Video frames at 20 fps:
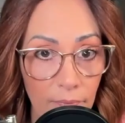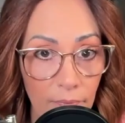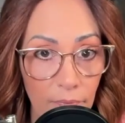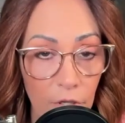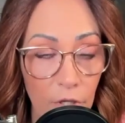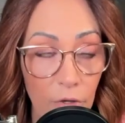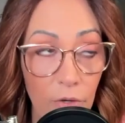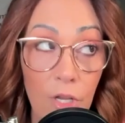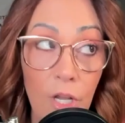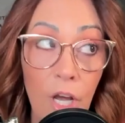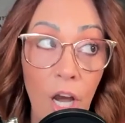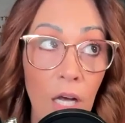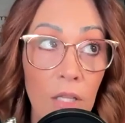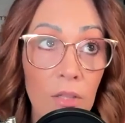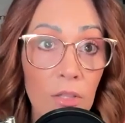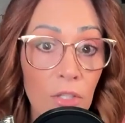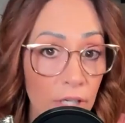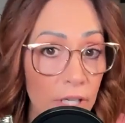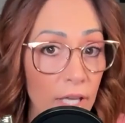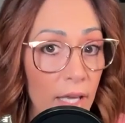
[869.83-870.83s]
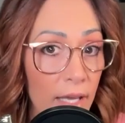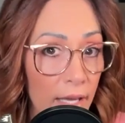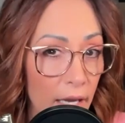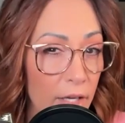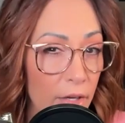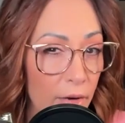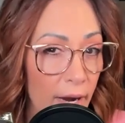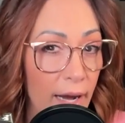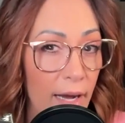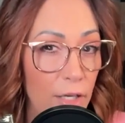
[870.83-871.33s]
You're not looking at
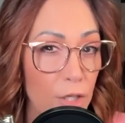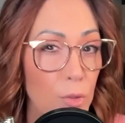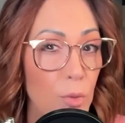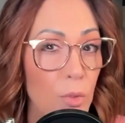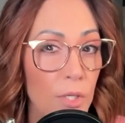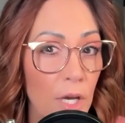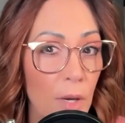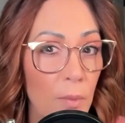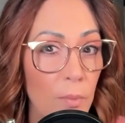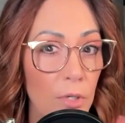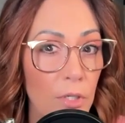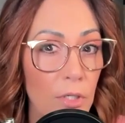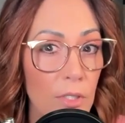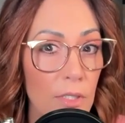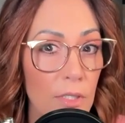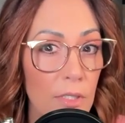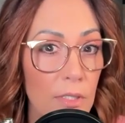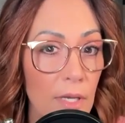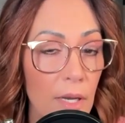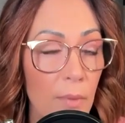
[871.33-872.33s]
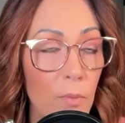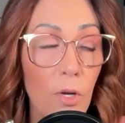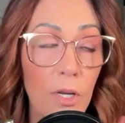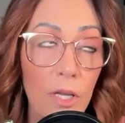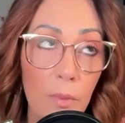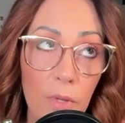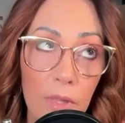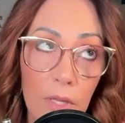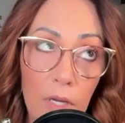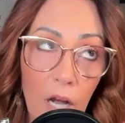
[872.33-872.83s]
your actual numbers. I'm
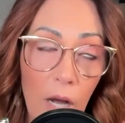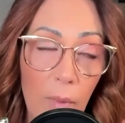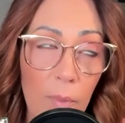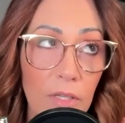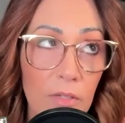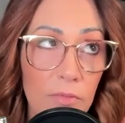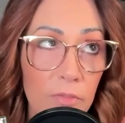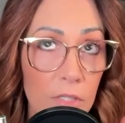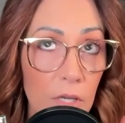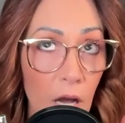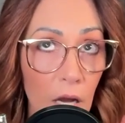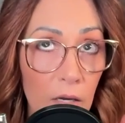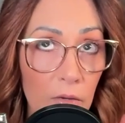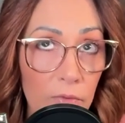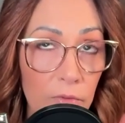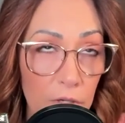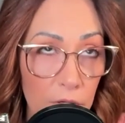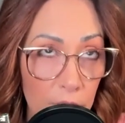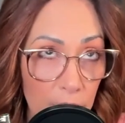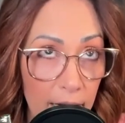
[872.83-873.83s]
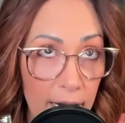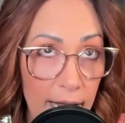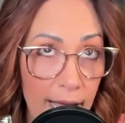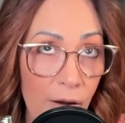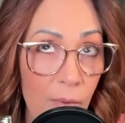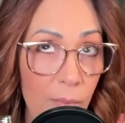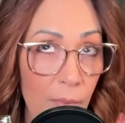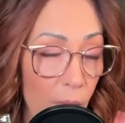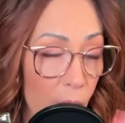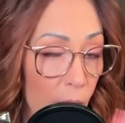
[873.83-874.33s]
working with a couple of photographers right
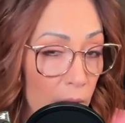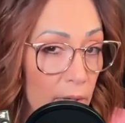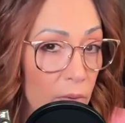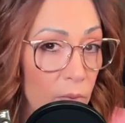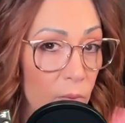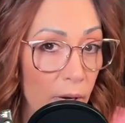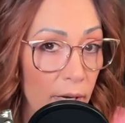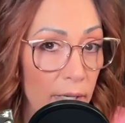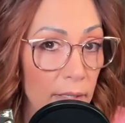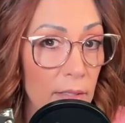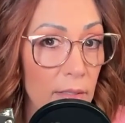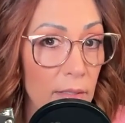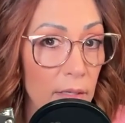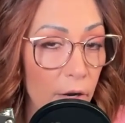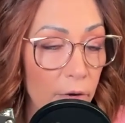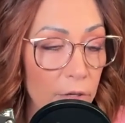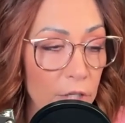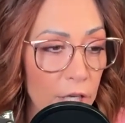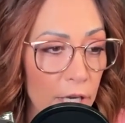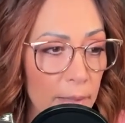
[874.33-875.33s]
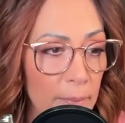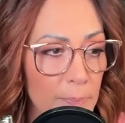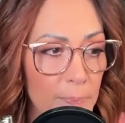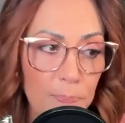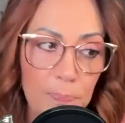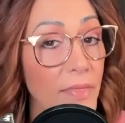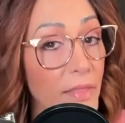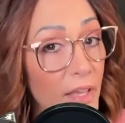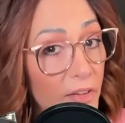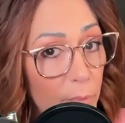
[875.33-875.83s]
now in my one-on-one coaching.
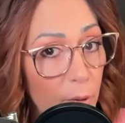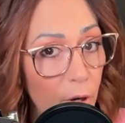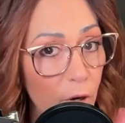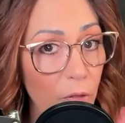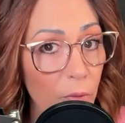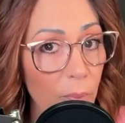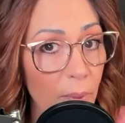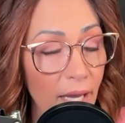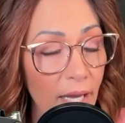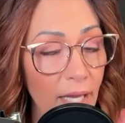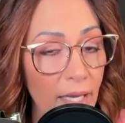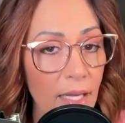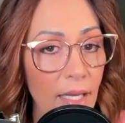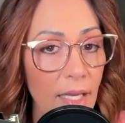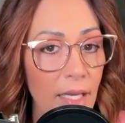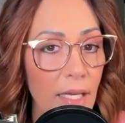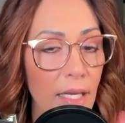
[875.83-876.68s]
They've both been